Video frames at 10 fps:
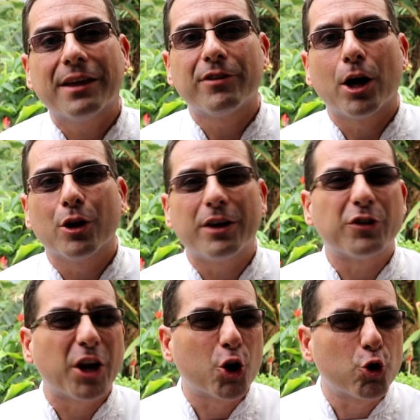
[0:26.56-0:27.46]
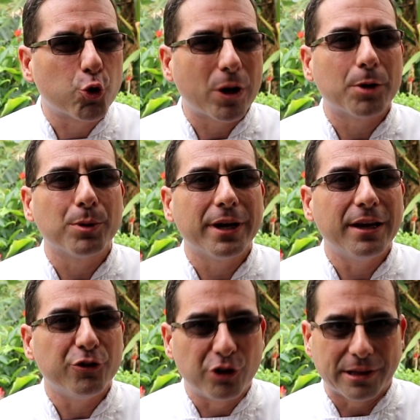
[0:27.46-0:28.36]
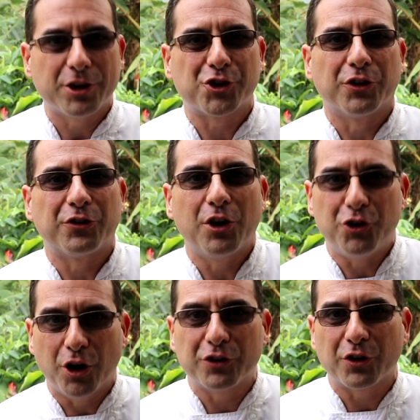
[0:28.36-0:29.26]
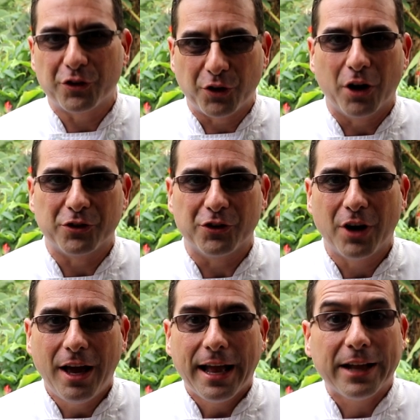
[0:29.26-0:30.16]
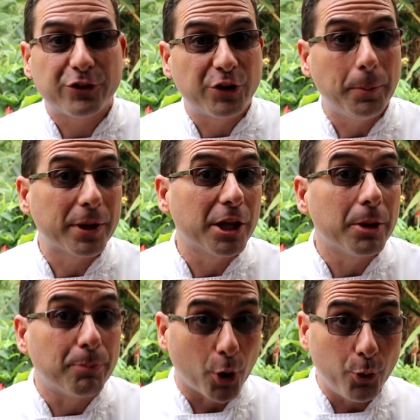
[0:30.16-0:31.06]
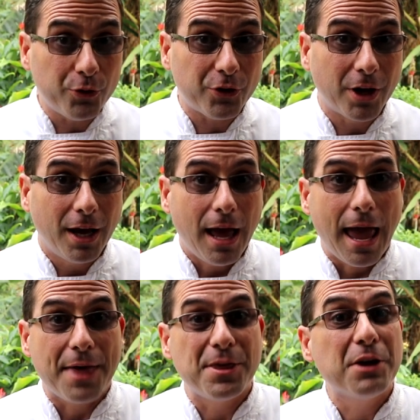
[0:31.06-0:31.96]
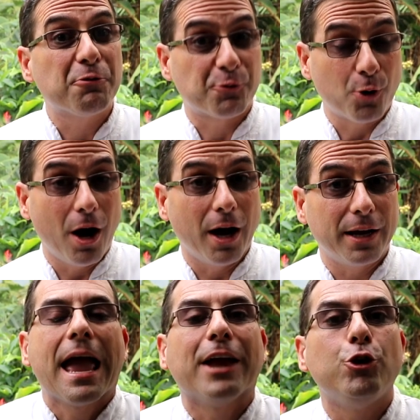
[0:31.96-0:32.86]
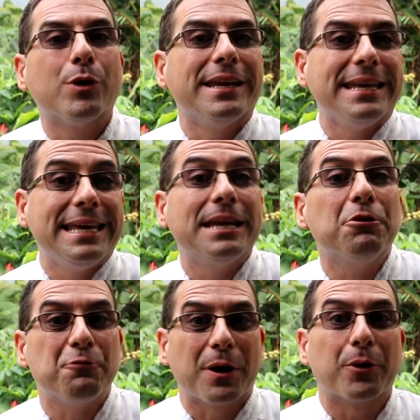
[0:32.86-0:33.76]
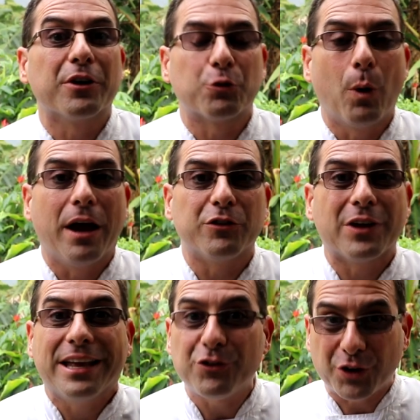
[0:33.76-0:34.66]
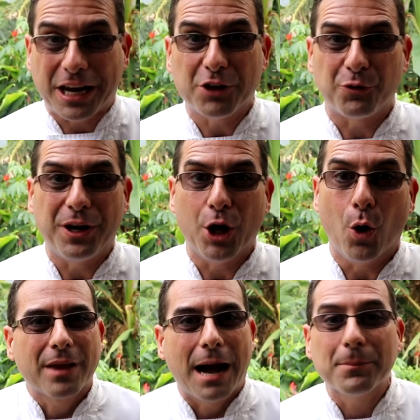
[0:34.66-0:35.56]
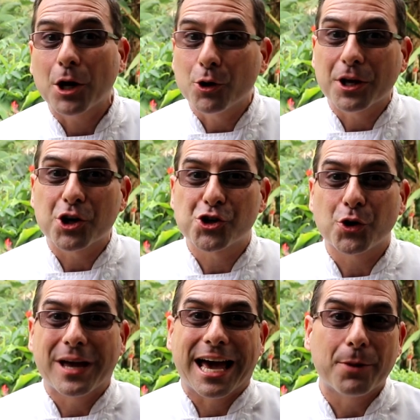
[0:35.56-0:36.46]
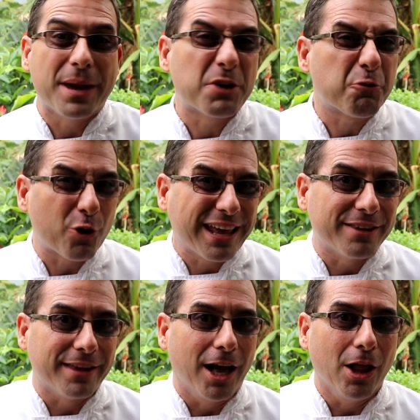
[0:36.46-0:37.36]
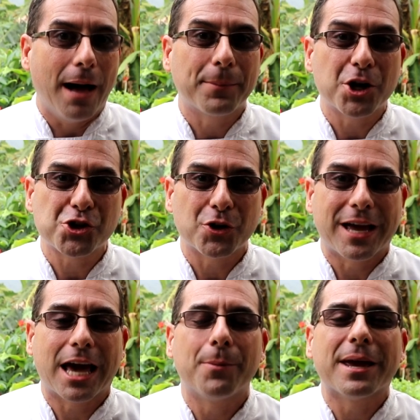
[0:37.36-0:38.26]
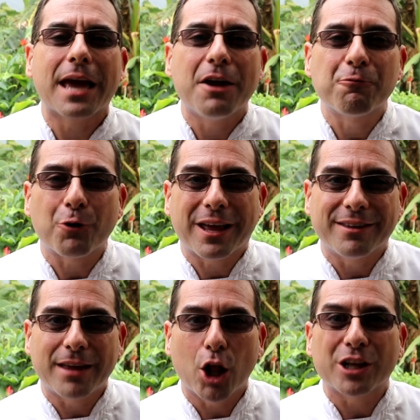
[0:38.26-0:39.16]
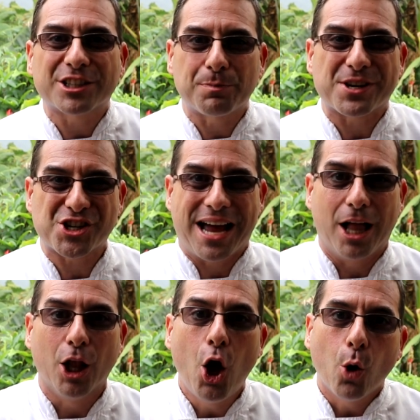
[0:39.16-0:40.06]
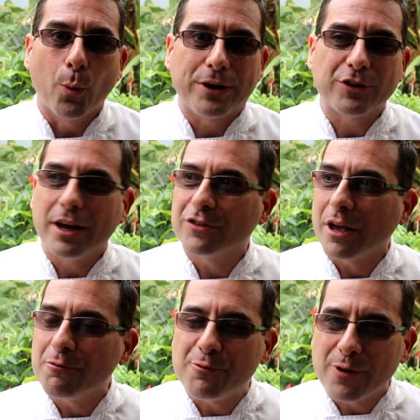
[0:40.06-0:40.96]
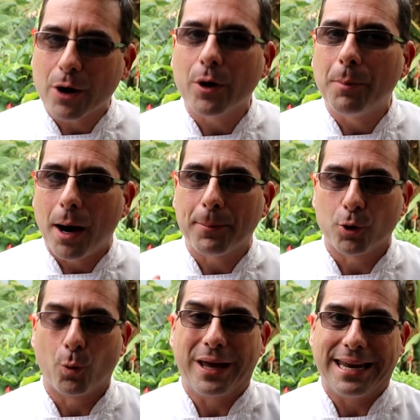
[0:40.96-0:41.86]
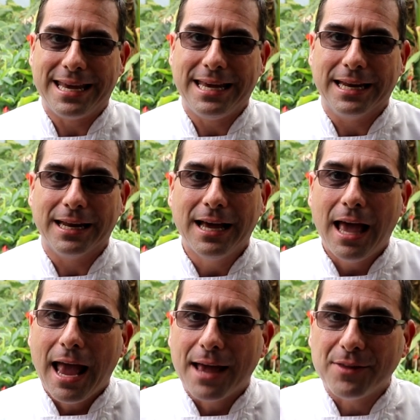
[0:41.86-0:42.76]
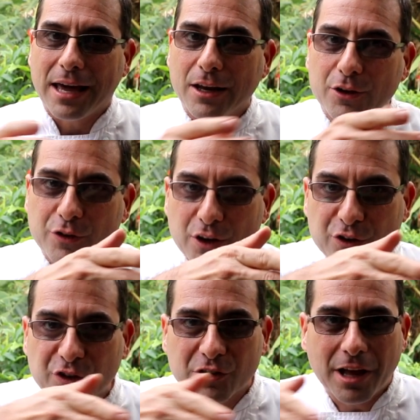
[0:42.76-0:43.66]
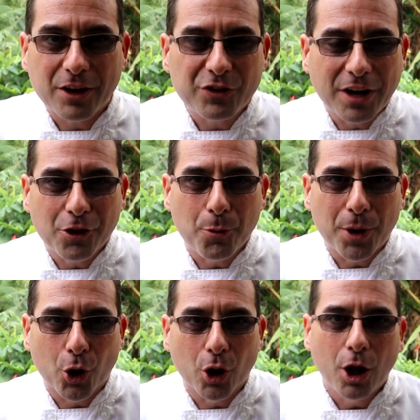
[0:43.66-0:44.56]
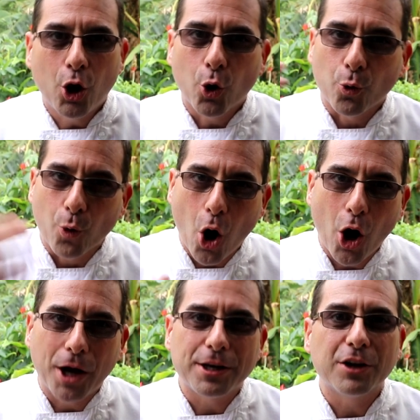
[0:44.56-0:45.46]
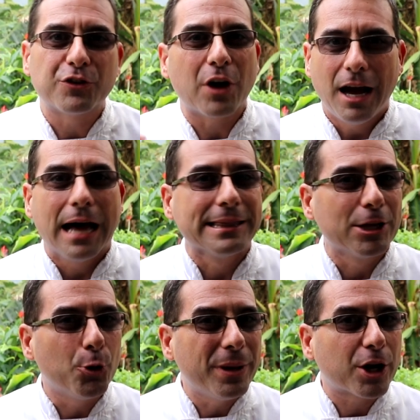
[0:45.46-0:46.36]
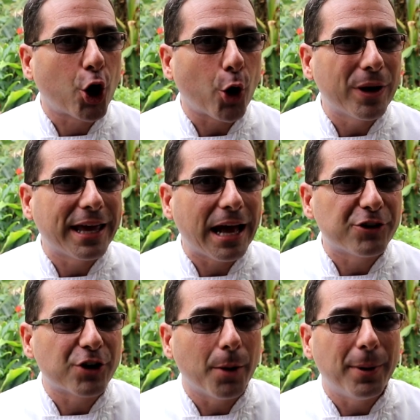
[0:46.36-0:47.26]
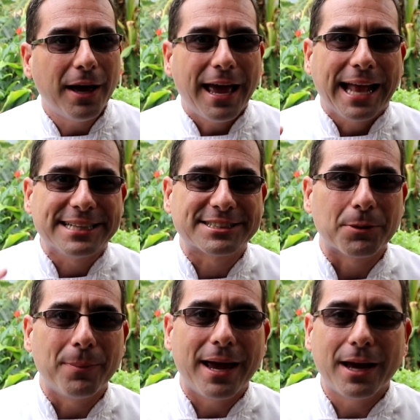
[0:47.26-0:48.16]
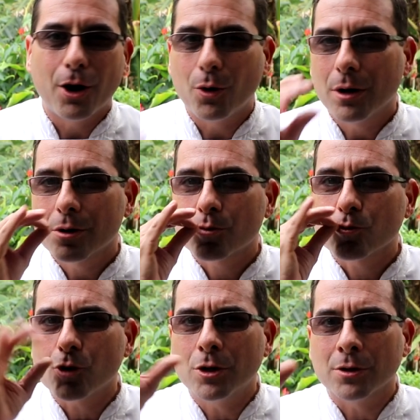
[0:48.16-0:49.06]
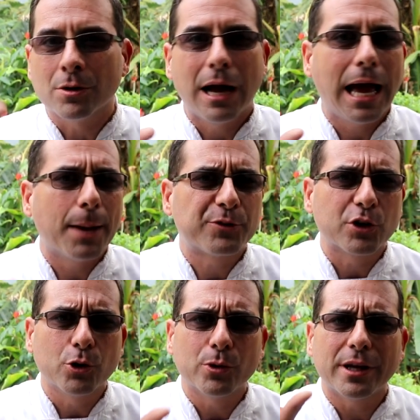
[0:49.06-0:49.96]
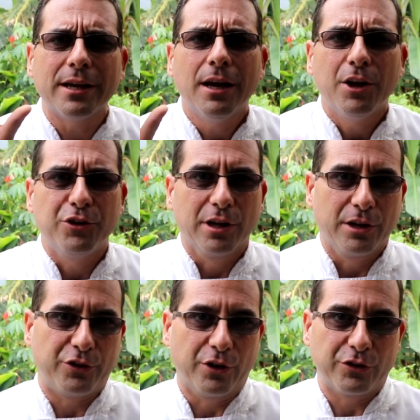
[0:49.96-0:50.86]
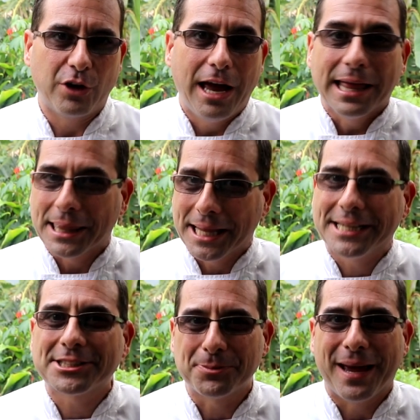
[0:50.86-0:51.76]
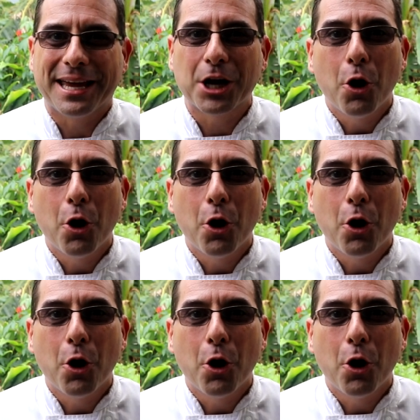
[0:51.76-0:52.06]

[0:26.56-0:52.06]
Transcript: Frikandel is an incredibly delicious Dutch sausage. It's typically poached and then fried, and you can eat it various ways. In today's video, I'm not only gonna show you how to make frikandel, I'm gonna show you how to make a frikandel special, which is a very popular way to eat it. And that is sliced down the middle, raw onions, a little bit of curry ketchup, and some mayo. Mm, absolutely delicious. Let's make